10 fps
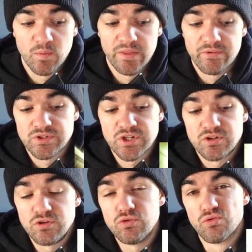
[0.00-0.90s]
where there isn't a
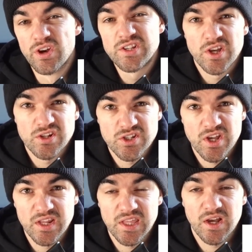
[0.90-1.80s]
new research
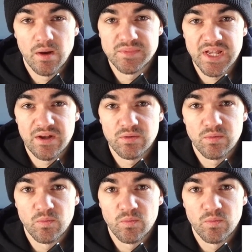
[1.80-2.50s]
study that comes out